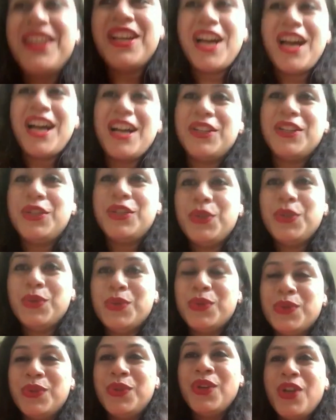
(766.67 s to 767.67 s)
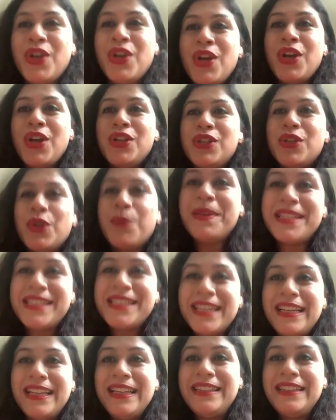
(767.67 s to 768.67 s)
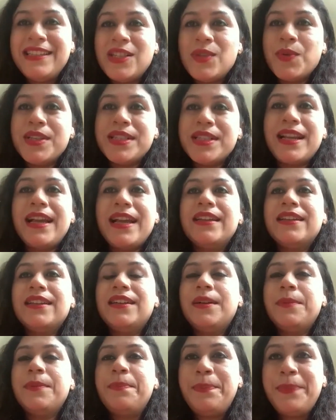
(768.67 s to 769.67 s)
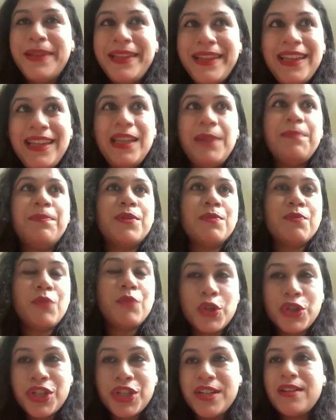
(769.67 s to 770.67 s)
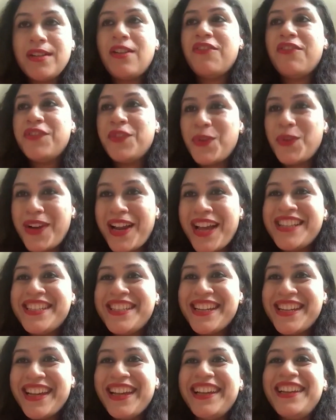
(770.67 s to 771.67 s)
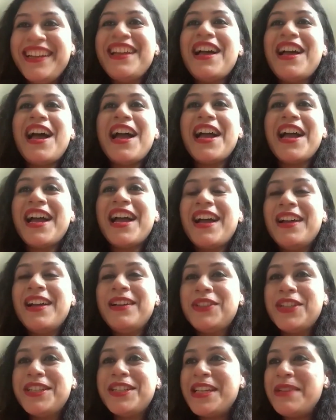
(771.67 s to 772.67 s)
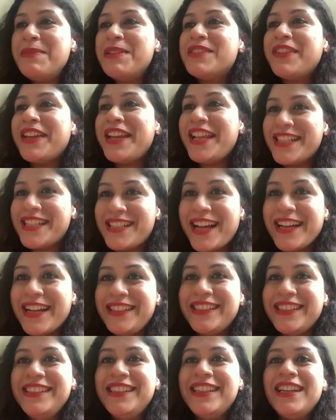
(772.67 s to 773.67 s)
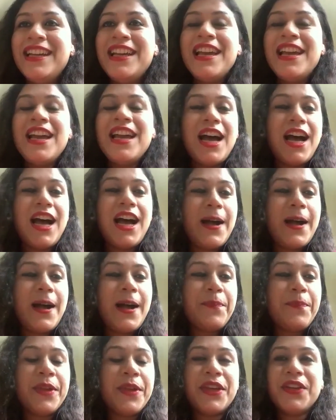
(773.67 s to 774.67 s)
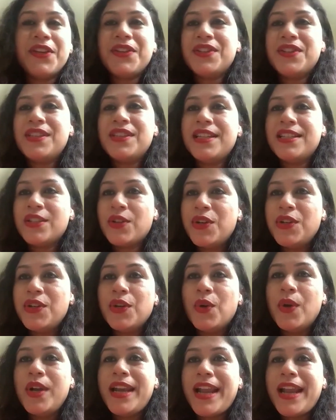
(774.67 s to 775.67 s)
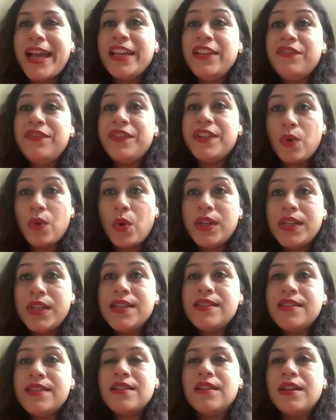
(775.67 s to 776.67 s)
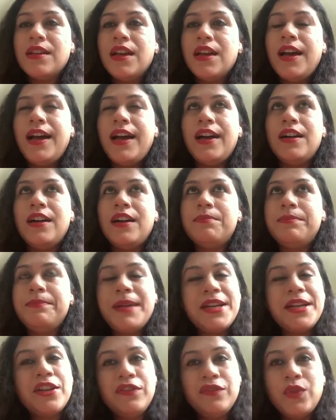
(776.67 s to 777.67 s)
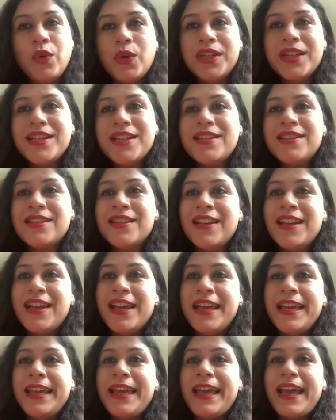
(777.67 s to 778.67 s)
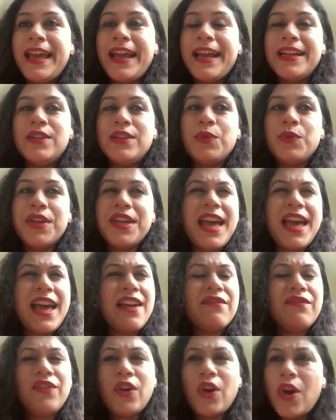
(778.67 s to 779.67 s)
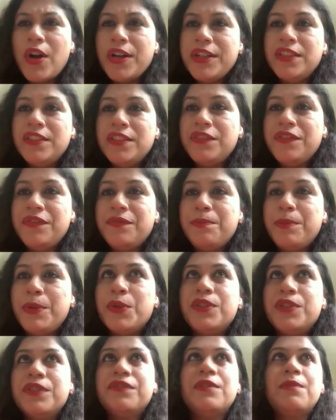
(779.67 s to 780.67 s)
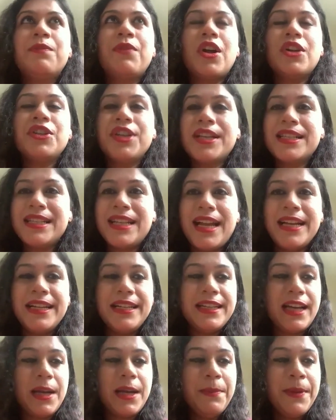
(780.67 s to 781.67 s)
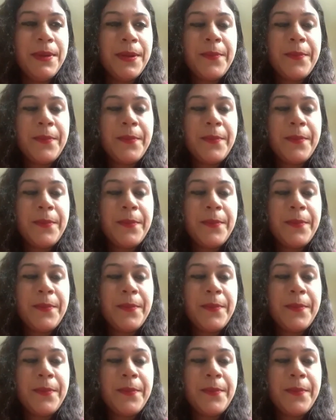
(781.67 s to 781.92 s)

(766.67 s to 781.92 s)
so basically this was like a pre-promotion of Yonachain. The team is very excited because it's going to go live in August, mid of August. And we have a lot of beautiful projects lined up